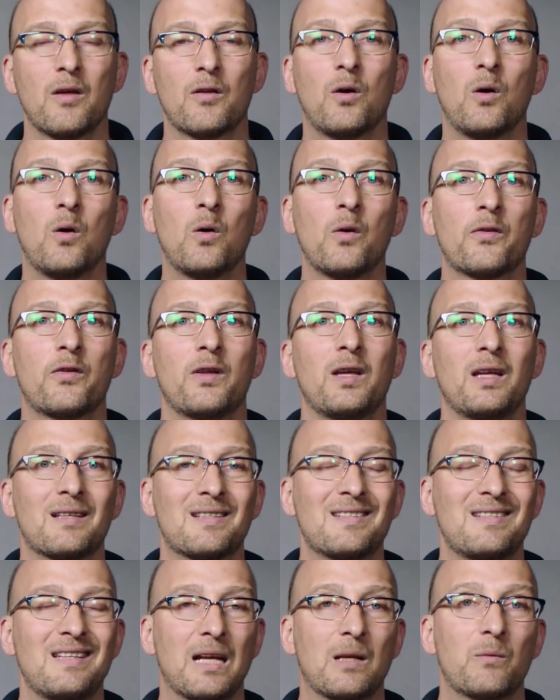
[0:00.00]
The whole thing
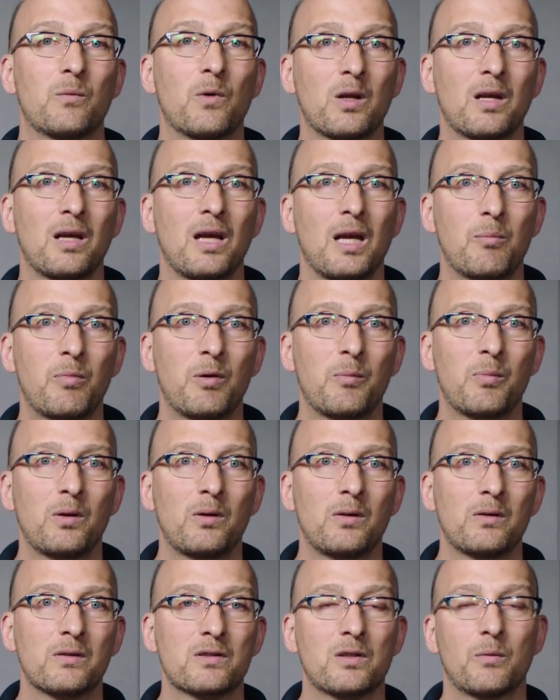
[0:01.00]
is network
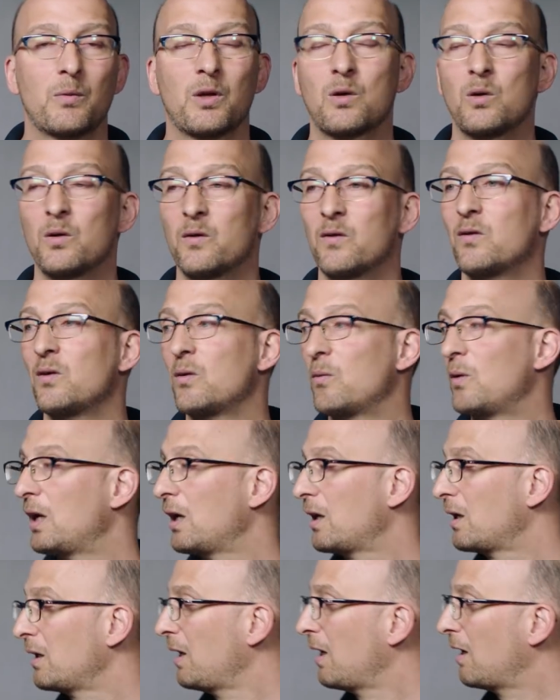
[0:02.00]
capable, so we could
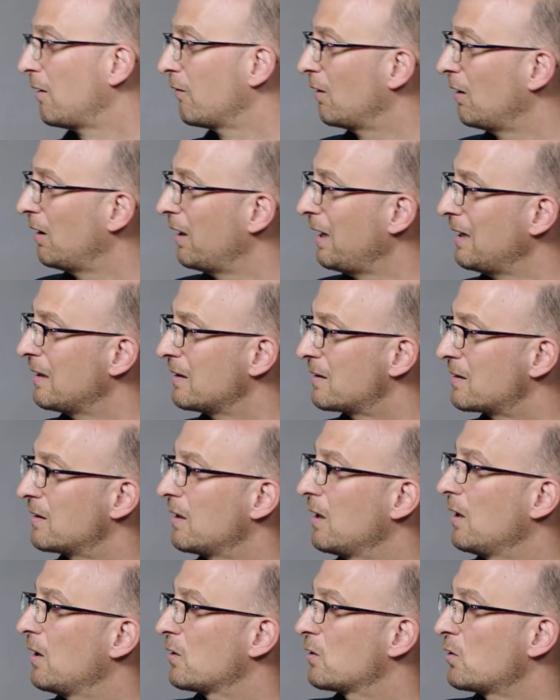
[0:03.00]
theoretically have the
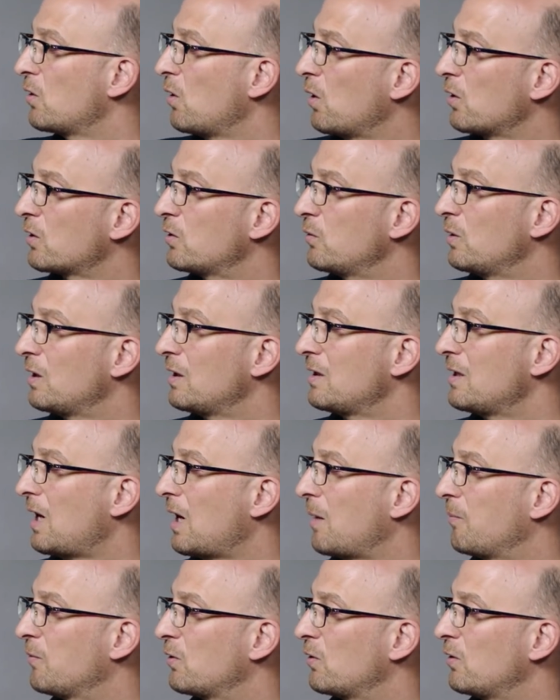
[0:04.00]
lens talk to an
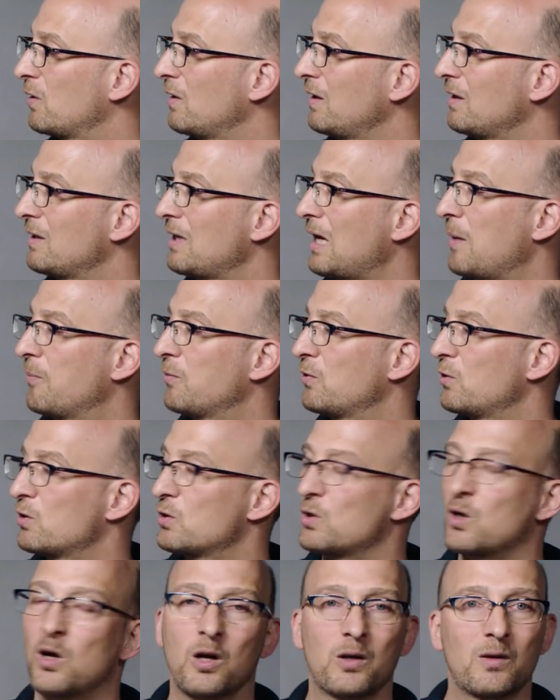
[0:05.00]
adapter, the adapter
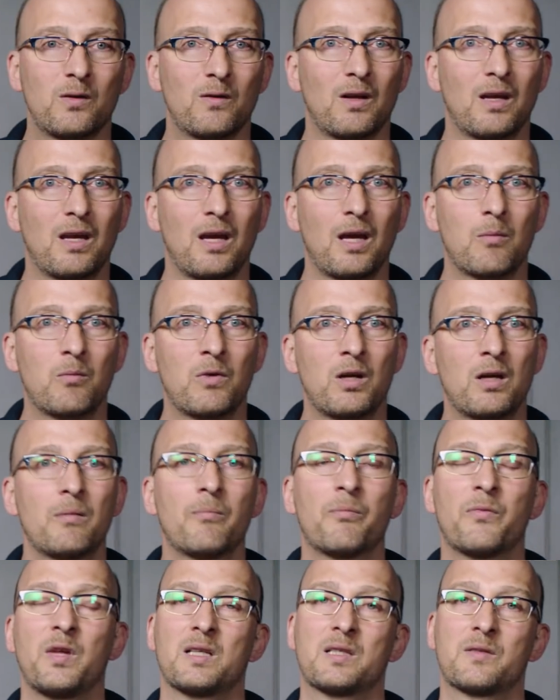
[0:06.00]
talk to the
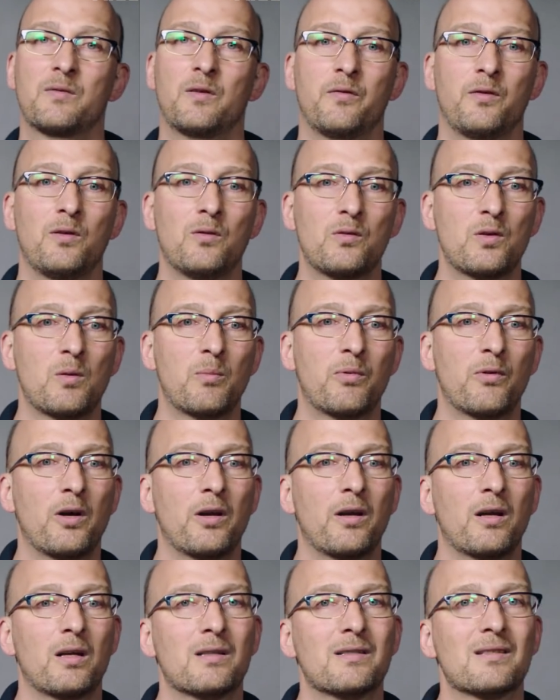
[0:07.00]
camera, that's for future
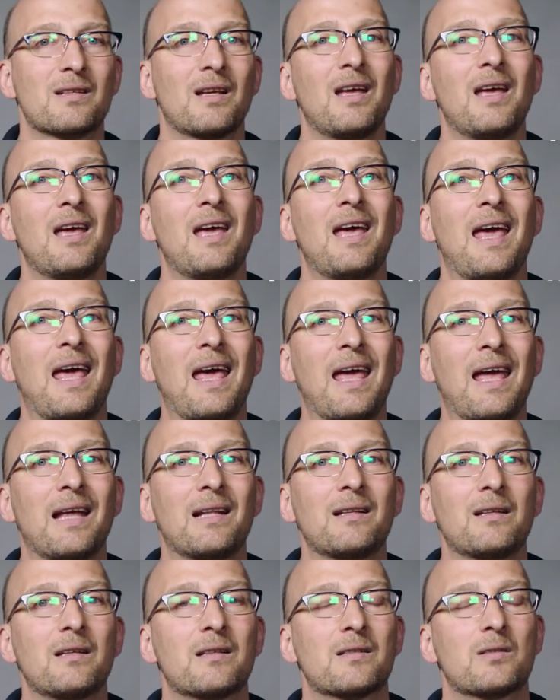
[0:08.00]
products,
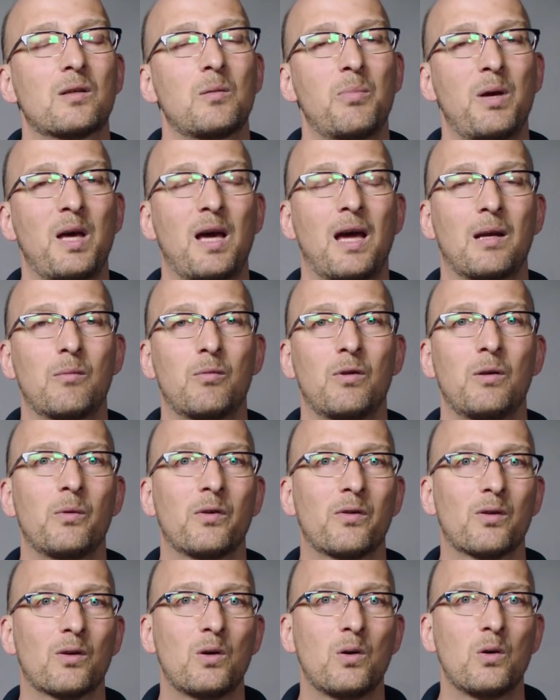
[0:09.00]
and it is compatible
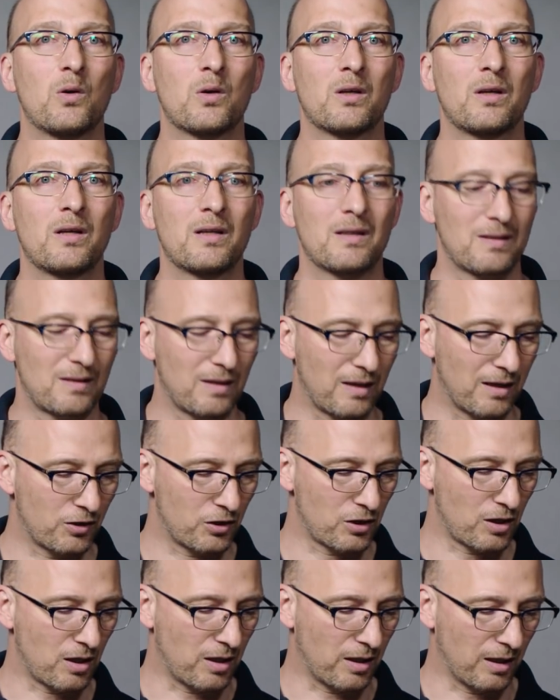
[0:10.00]
with the
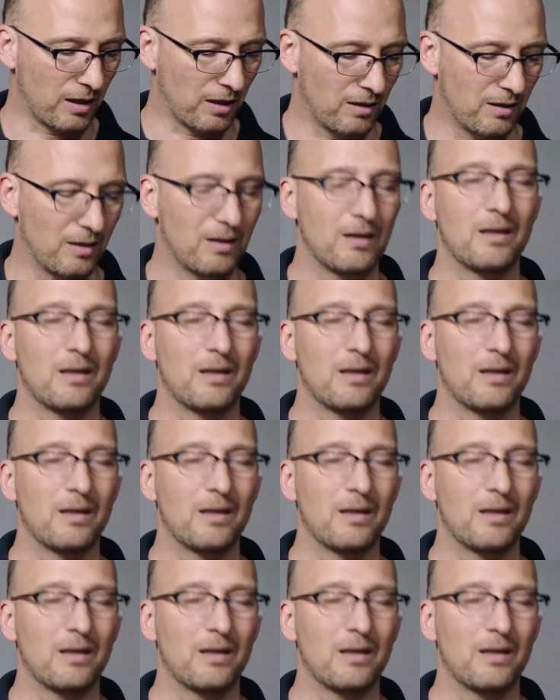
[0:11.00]
Cook/I